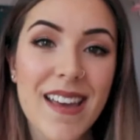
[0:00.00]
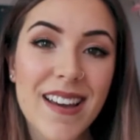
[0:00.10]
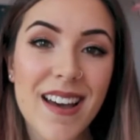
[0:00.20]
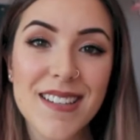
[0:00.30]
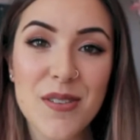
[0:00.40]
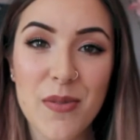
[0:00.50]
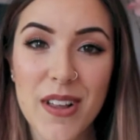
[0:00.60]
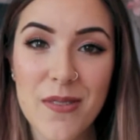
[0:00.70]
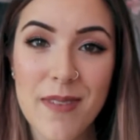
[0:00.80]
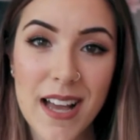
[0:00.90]
Hey guys,
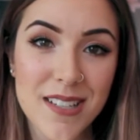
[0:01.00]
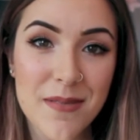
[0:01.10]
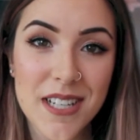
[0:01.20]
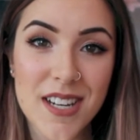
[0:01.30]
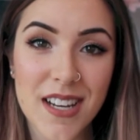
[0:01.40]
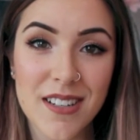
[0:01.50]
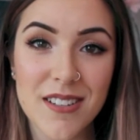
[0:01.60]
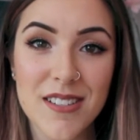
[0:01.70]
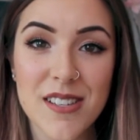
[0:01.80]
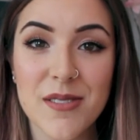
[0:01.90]
welcome back to my
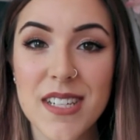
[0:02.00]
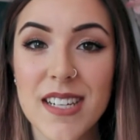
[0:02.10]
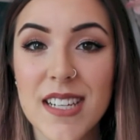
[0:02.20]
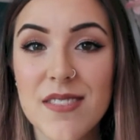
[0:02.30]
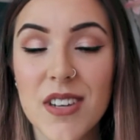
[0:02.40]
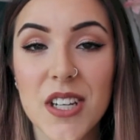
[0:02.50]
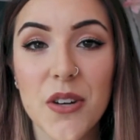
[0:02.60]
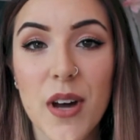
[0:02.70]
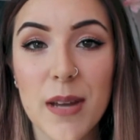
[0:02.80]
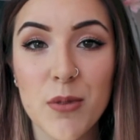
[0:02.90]
channel. So in today's
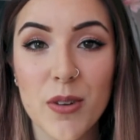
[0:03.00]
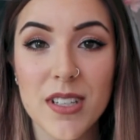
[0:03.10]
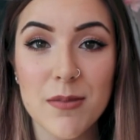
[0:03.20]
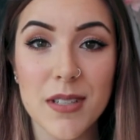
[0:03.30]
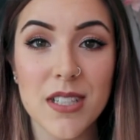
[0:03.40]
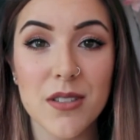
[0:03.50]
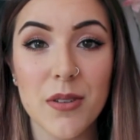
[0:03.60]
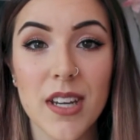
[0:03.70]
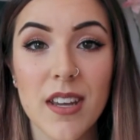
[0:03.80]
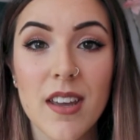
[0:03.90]
video I'm going to be
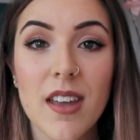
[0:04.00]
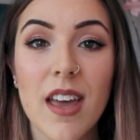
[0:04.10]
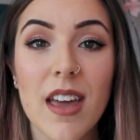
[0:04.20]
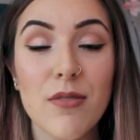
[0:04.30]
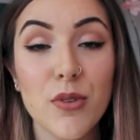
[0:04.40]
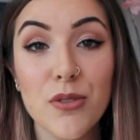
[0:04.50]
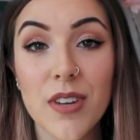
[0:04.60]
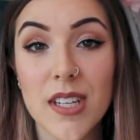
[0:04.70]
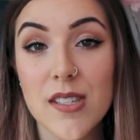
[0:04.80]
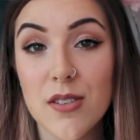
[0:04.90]
doing a full
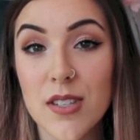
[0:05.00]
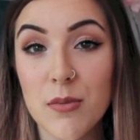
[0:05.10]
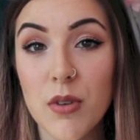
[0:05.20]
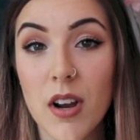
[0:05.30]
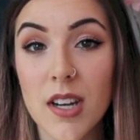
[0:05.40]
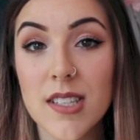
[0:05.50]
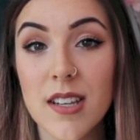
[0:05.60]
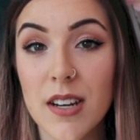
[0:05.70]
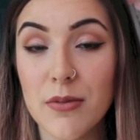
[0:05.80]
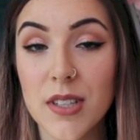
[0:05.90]
face using products
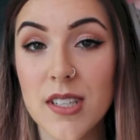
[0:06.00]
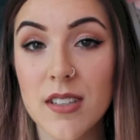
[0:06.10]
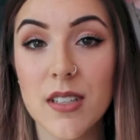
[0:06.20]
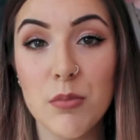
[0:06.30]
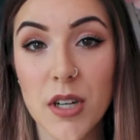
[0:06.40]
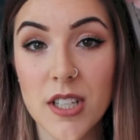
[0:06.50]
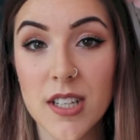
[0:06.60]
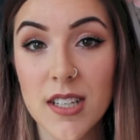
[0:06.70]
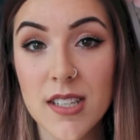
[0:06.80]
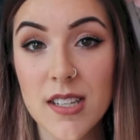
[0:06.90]
that I've recently
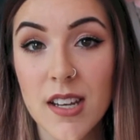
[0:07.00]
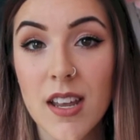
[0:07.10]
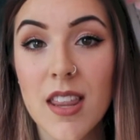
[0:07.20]
purchased.